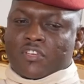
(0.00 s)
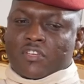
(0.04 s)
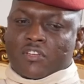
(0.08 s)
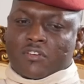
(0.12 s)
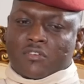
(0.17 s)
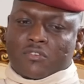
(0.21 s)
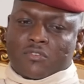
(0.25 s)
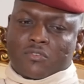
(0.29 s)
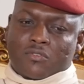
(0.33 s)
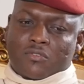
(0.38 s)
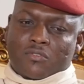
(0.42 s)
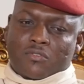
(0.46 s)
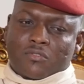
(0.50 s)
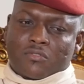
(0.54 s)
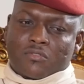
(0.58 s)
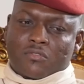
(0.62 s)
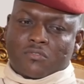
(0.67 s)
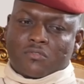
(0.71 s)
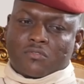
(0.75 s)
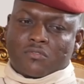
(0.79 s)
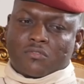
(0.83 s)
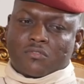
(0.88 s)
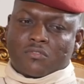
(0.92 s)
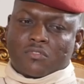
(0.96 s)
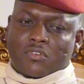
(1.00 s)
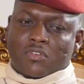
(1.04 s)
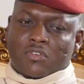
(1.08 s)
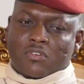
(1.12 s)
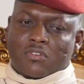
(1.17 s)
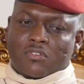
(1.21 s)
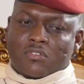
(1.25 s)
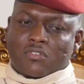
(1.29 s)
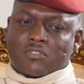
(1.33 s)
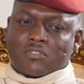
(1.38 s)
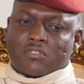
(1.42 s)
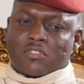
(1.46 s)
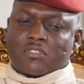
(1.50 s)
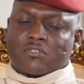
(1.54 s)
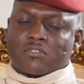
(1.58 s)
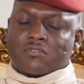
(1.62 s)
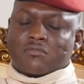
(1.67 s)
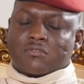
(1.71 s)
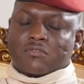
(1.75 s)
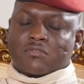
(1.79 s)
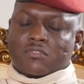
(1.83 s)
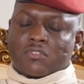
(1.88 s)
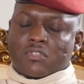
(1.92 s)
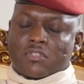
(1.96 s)
he revealed that Iran
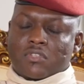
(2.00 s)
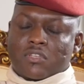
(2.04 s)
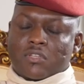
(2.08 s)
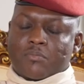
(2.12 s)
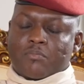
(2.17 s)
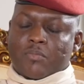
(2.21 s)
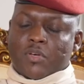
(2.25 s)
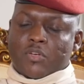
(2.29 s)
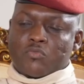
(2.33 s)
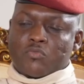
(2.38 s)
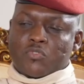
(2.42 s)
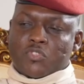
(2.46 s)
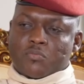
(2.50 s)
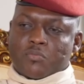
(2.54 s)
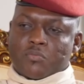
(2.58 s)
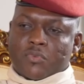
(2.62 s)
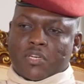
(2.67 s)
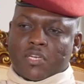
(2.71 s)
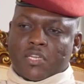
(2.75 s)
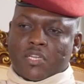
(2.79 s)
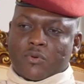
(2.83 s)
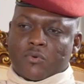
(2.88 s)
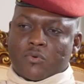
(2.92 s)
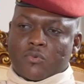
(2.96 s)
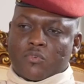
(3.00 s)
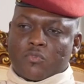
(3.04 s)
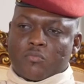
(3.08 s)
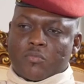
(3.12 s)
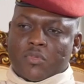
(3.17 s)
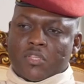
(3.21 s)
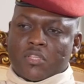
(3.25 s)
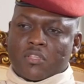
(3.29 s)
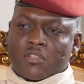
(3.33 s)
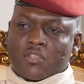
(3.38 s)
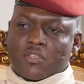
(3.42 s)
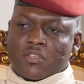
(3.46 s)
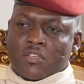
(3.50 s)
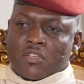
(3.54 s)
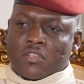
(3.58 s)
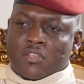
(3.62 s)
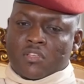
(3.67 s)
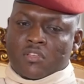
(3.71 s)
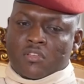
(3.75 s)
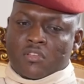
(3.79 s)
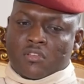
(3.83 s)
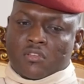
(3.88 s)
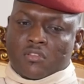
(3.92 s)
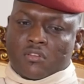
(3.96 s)
had been very accommodating to his
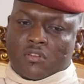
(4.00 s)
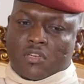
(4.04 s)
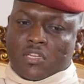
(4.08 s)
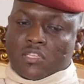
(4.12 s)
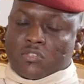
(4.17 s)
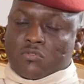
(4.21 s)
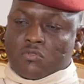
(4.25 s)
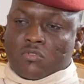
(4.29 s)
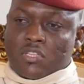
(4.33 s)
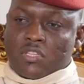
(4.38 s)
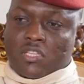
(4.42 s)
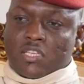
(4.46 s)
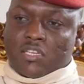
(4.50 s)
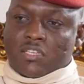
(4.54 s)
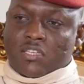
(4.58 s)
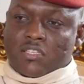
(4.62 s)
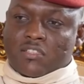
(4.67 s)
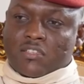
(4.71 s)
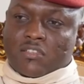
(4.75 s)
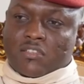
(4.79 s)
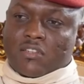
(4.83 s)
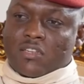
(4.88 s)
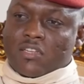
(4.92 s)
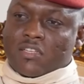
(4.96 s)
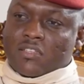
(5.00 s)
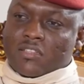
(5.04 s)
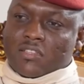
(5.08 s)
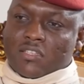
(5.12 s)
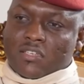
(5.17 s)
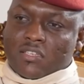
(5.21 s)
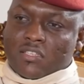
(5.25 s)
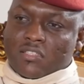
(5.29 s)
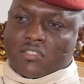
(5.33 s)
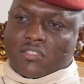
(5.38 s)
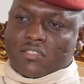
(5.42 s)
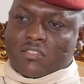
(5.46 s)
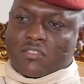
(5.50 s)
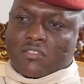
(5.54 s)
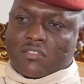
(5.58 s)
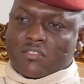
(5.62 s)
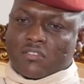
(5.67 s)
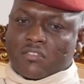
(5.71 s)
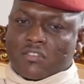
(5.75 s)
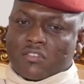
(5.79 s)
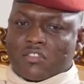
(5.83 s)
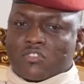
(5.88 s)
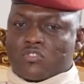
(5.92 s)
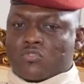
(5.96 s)
country's needs, stating that they
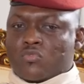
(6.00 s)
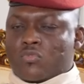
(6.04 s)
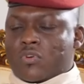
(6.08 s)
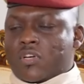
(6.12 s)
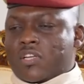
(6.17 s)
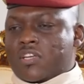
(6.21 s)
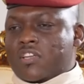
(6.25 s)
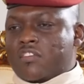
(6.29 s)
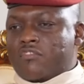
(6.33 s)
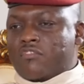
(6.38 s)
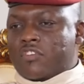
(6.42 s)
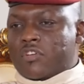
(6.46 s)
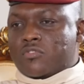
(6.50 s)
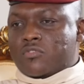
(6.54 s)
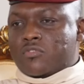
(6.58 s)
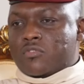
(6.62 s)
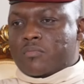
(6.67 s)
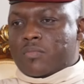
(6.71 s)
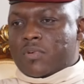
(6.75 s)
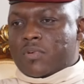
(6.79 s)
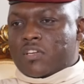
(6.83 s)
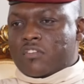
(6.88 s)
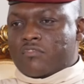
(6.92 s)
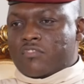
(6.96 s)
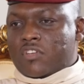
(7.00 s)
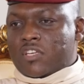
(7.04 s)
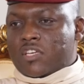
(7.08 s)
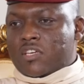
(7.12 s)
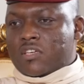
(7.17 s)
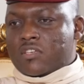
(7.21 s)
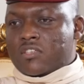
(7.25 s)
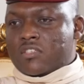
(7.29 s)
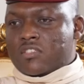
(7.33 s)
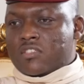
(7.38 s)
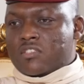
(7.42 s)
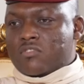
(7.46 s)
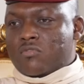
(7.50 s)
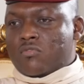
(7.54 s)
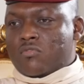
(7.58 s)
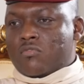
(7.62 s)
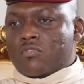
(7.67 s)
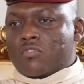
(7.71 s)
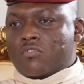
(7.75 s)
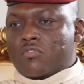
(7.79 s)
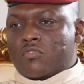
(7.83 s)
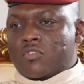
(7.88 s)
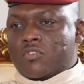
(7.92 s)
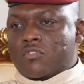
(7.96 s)
would provide whatever they wanted as
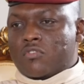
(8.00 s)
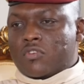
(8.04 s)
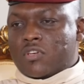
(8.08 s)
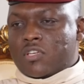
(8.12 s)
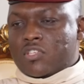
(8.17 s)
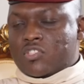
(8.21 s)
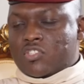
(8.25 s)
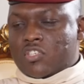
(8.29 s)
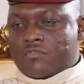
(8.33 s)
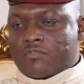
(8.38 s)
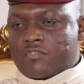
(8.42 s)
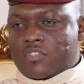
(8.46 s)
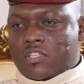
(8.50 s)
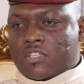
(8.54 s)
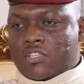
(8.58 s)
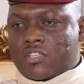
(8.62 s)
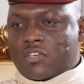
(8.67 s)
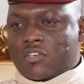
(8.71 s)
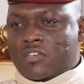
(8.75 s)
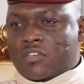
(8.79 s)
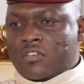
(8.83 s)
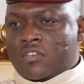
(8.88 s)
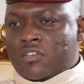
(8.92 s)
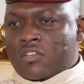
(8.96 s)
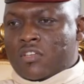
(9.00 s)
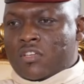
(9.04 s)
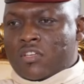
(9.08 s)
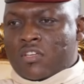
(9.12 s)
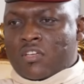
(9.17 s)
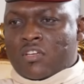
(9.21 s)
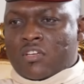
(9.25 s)
long as they could pay for it.